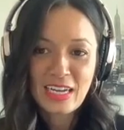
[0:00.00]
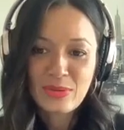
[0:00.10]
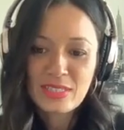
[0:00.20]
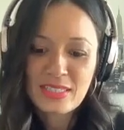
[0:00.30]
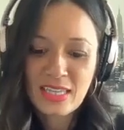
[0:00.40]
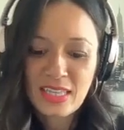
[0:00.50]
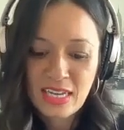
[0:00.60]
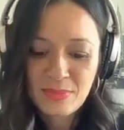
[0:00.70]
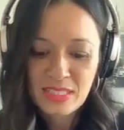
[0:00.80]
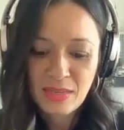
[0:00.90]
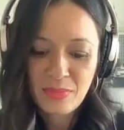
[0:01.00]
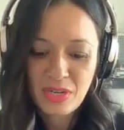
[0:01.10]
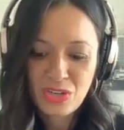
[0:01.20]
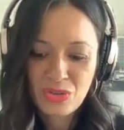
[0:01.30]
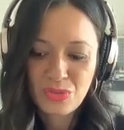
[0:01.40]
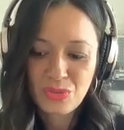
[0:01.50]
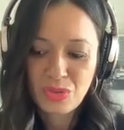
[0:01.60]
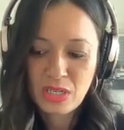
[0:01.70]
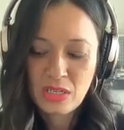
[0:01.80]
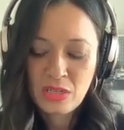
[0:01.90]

I would say that I'm somebody who